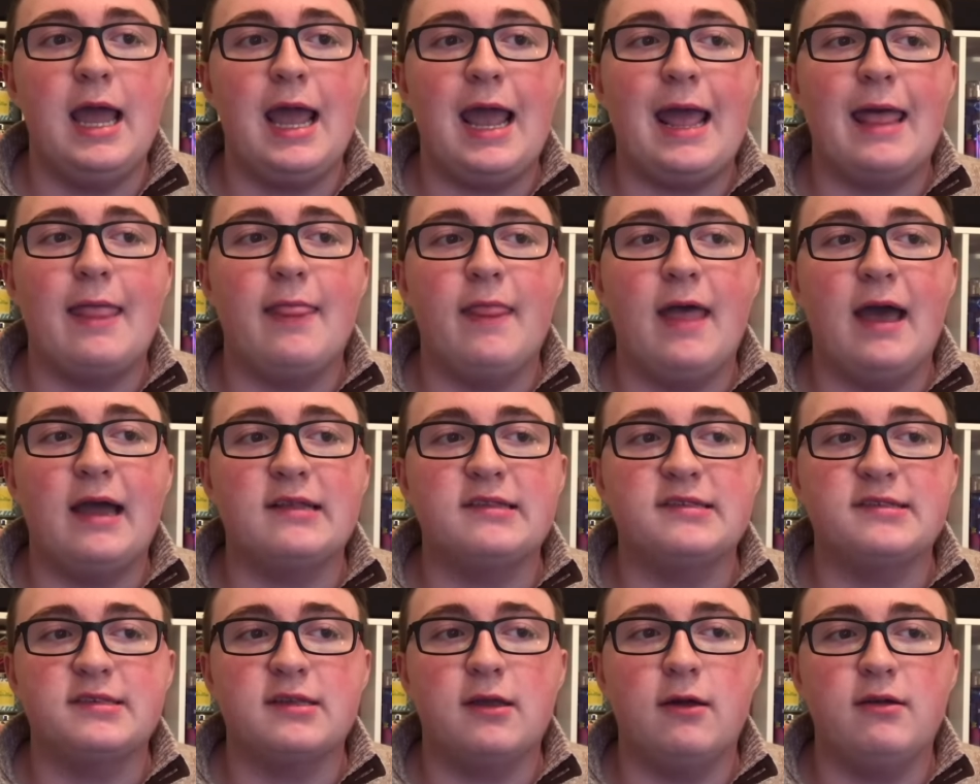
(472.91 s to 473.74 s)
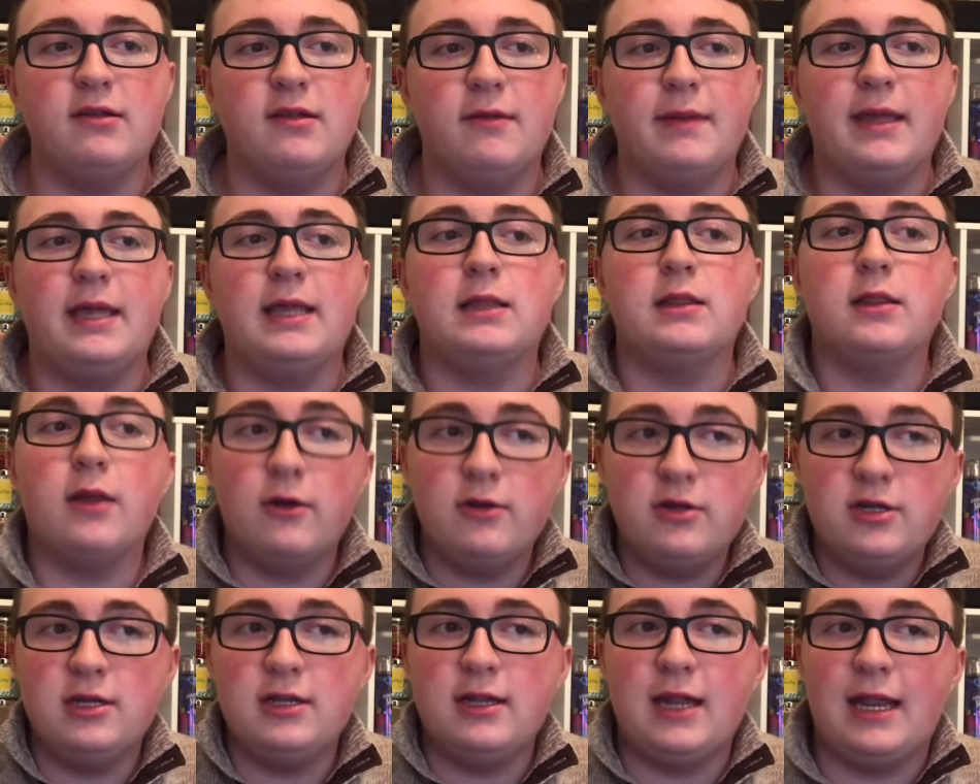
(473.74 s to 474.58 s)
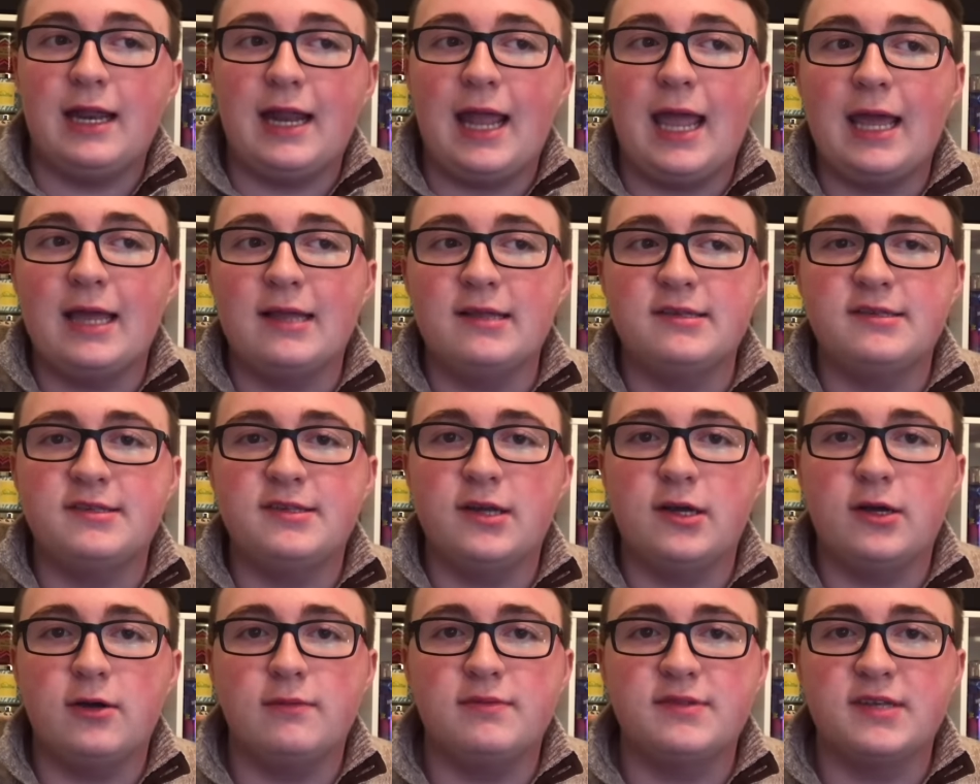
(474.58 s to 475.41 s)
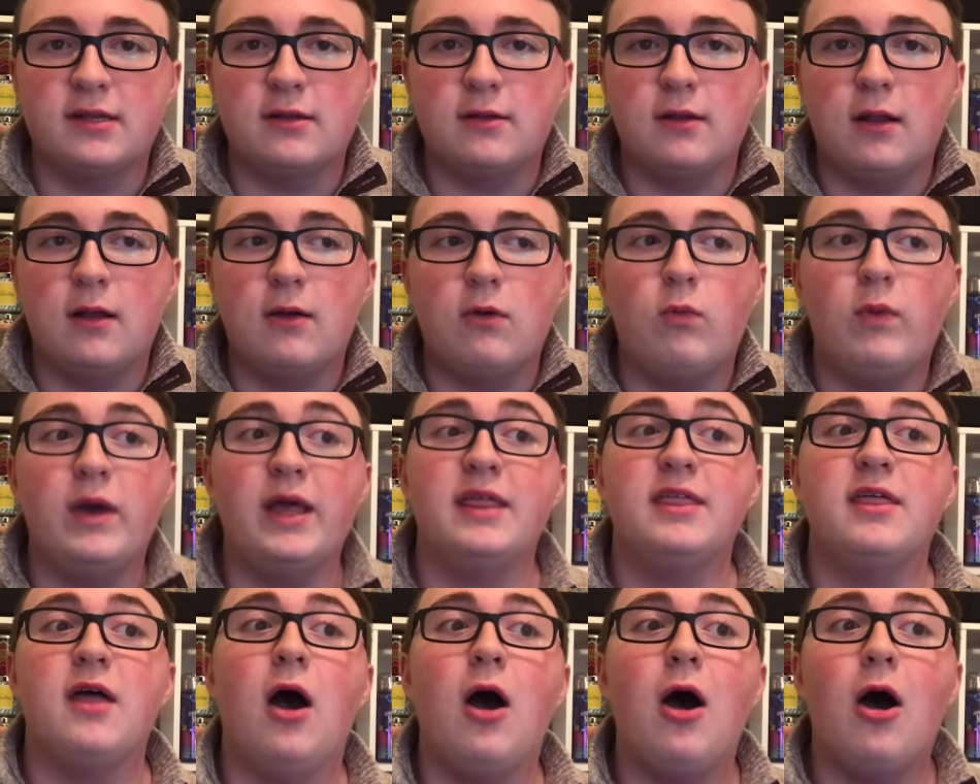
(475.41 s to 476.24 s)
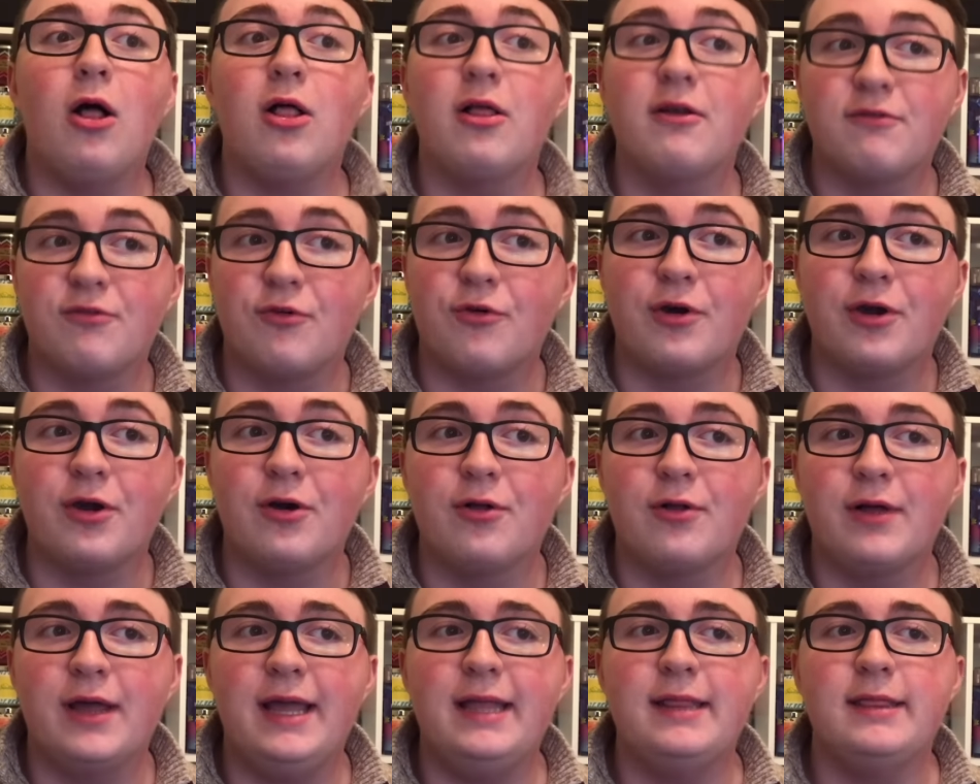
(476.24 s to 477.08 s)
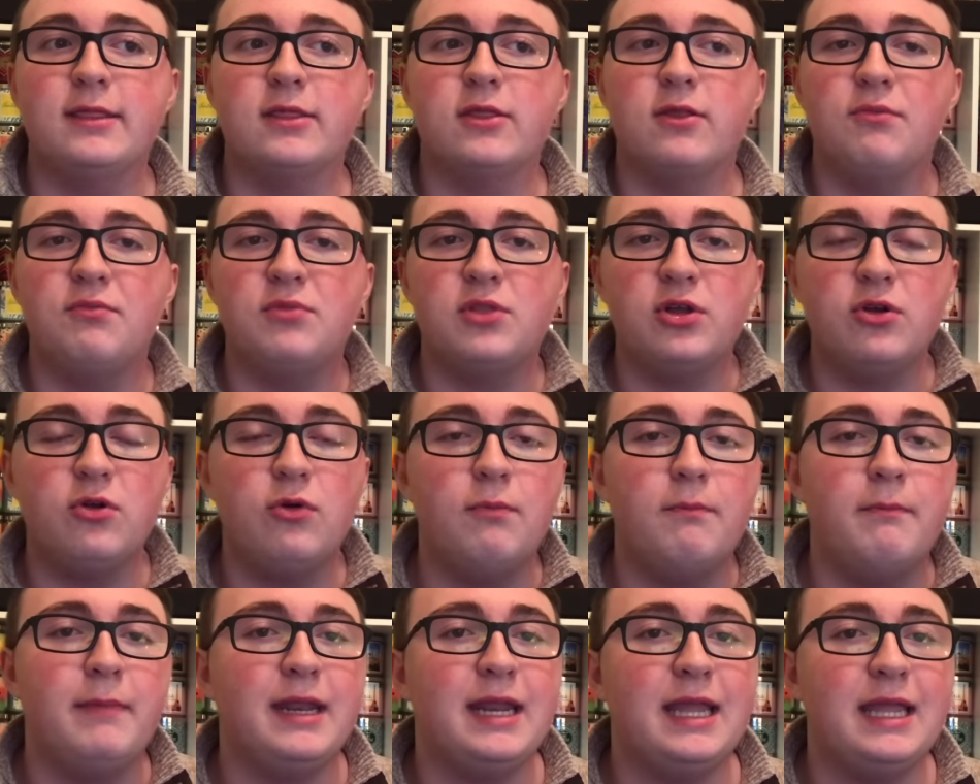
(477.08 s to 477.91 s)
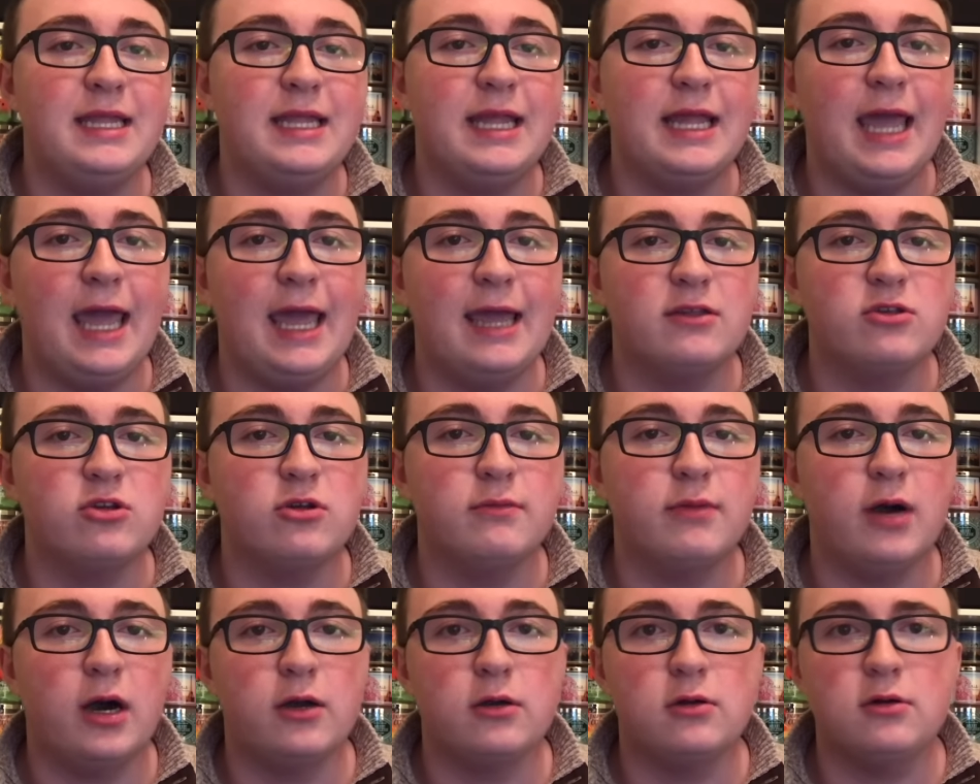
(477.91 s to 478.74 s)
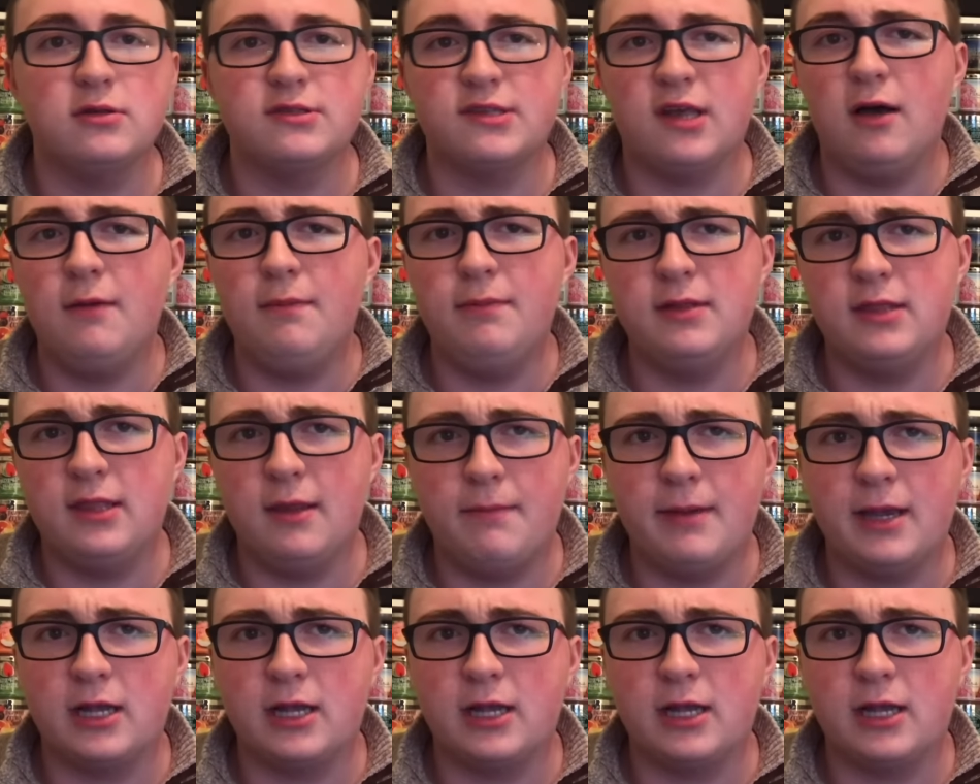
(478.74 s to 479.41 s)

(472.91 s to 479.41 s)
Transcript: and that's going to be in lotion and hand soaps and with olive oil in the little mini decanter bottles. I'll put the